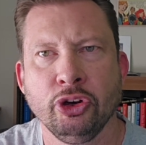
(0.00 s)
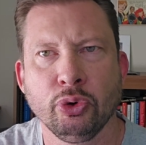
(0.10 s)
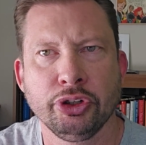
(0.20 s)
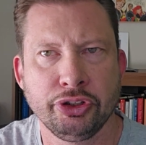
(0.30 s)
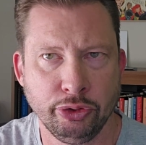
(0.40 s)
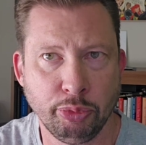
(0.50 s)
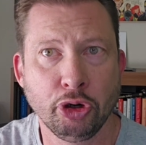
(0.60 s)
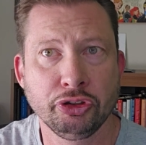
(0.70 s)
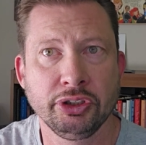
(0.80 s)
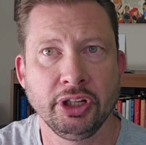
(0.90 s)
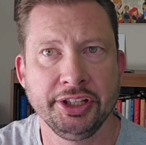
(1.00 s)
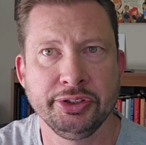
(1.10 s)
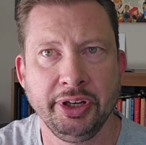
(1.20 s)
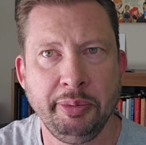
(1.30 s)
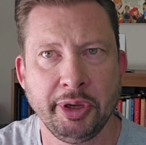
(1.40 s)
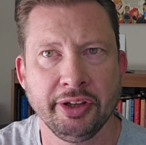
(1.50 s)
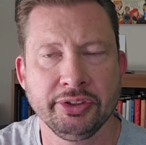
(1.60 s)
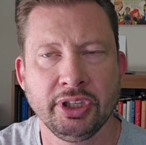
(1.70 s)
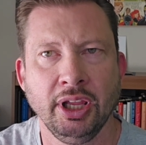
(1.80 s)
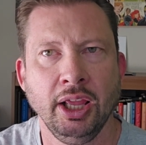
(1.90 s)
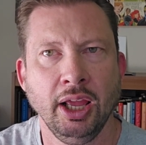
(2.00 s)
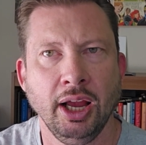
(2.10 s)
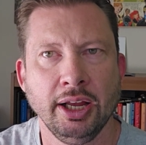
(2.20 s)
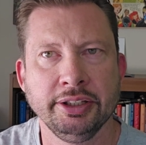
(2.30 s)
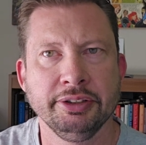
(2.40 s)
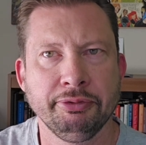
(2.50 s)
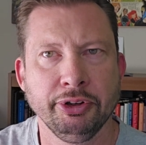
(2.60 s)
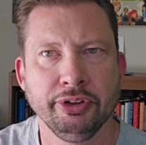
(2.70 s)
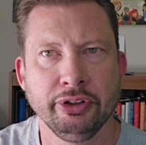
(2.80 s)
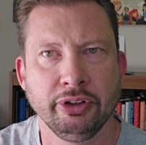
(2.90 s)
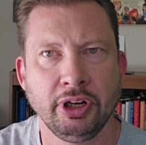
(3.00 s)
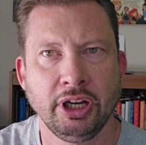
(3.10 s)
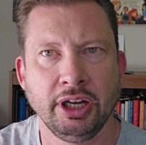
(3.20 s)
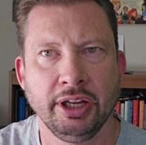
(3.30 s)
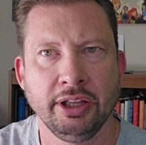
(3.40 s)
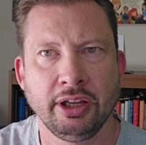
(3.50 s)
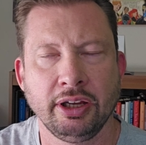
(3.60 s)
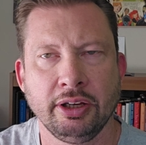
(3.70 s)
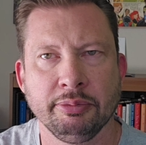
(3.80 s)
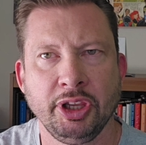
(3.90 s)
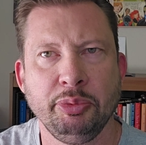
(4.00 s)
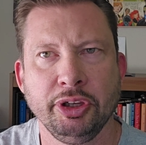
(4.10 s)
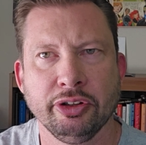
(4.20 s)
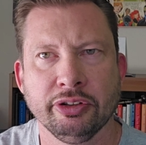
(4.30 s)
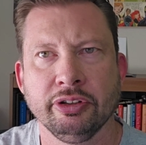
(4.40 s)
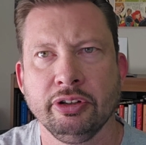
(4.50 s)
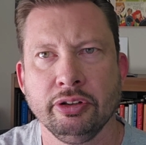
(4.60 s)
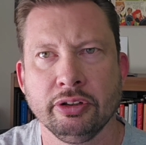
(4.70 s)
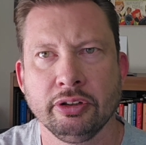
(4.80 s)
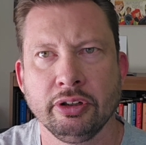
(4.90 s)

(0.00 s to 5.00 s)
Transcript: in order to personalize your emails to further keeping your